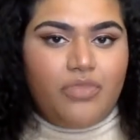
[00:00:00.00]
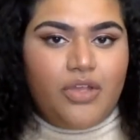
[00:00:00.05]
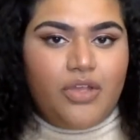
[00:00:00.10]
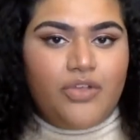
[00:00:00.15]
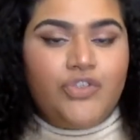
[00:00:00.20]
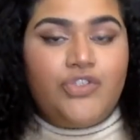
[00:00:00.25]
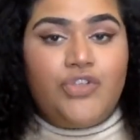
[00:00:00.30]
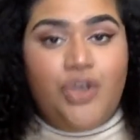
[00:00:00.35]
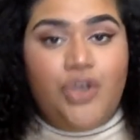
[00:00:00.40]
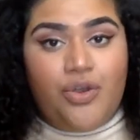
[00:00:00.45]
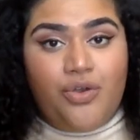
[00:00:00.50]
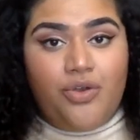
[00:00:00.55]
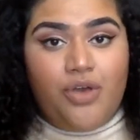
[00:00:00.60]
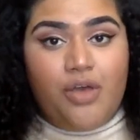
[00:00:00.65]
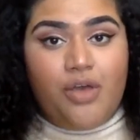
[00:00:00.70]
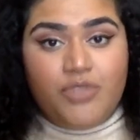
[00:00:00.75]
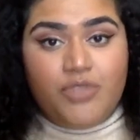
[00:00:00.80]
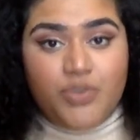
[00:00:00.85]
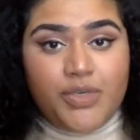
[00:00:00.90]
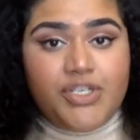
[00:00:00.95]
So
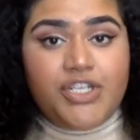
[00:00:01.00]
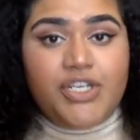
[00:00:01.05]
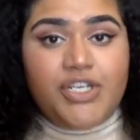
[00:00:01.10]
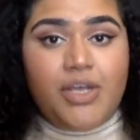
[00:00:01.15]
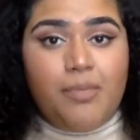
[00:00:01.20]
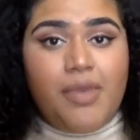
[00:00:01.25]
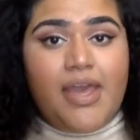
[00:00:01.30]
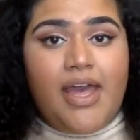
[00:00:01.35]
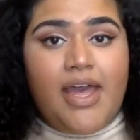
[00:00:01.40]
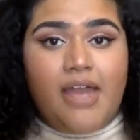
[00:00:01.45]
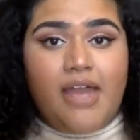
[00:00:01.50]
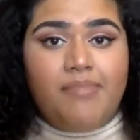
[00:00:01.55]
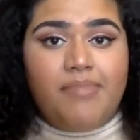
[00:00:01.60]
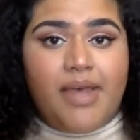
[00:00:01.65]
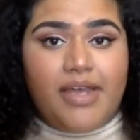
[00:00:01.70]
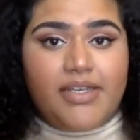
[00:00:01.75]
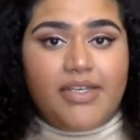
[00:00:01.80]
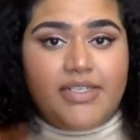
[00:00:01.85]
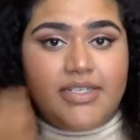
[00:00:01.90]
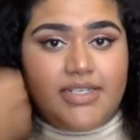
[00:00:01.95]
I'm switching up my
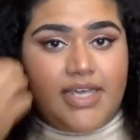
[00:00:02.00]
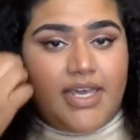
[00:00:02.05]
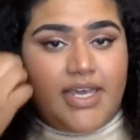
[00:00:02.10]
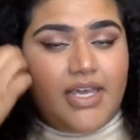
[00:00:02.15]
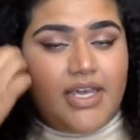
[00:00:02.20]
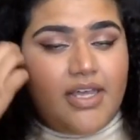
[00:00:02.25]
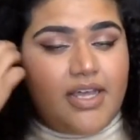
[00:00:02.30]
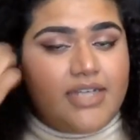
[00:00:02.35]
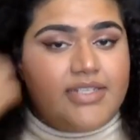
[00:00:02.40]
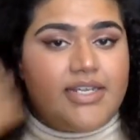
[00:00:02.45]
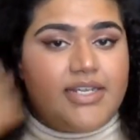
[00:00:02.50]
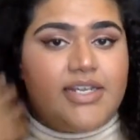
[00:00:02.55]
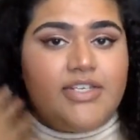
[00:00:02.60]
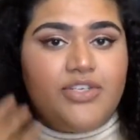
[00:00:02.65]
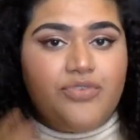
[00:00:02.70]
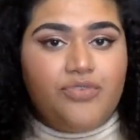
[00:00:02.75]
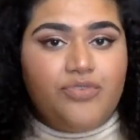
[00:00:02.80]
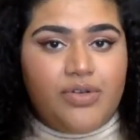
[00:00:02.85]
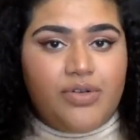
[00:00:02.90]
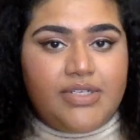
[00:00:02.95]
handbag today. I tend to
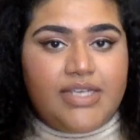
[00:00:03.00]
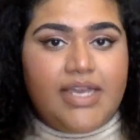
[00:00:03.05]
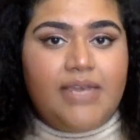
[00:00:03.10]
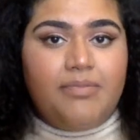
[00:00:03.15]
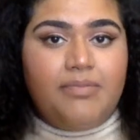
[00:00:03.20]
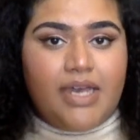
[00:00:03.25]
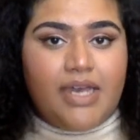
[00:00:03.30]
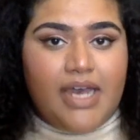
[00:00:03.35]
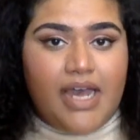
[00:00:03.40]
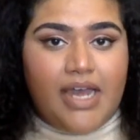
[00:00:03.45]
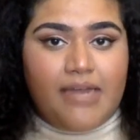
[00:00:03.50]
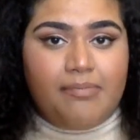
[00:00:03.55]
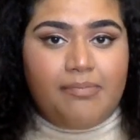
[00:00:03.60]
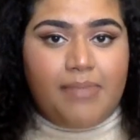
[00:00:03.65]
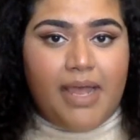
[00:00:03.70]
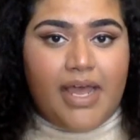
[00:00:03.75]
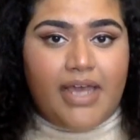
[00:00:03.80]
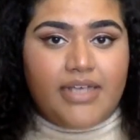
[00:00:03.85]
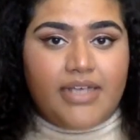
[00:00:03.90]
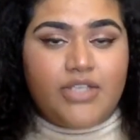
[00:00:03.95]
rotate my
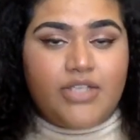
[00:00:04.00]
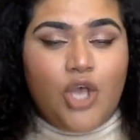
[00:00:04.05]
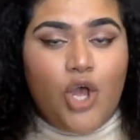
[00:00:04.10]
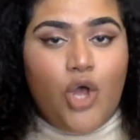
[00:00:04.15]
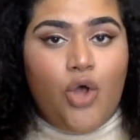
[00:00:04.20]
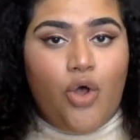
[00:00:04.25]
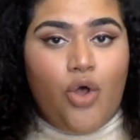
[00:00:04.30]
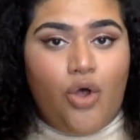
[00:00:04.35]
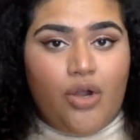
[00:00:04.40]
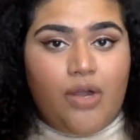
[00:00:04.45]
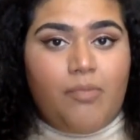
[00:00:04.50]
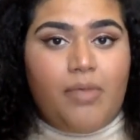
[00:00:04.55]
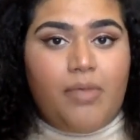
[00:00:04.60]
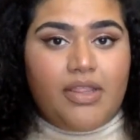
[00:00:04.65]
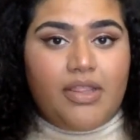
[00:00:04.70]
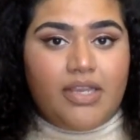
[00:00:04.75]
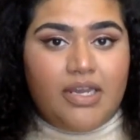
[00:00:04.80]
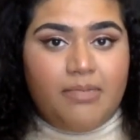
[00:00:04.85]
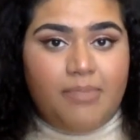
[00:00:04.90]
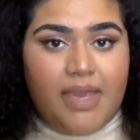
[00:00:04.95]
handbags on a
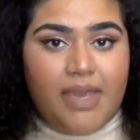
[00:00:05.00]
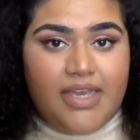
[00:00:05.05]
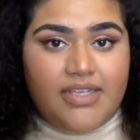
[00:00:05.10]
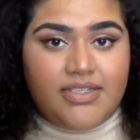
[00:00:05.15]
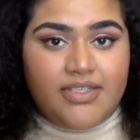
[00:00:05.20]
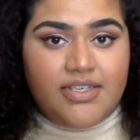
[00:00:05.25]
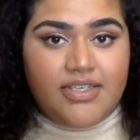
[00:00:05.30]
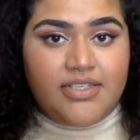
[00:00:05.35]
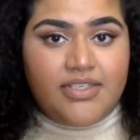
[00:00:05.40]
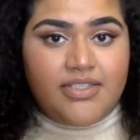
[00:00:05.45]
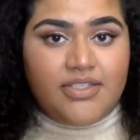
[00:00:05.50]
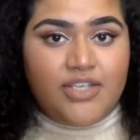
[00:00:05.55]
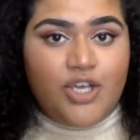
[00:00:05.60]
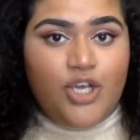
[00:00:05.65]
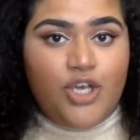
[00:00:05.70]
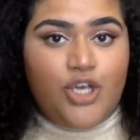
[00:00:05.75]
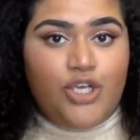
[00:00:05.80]
monthly basis.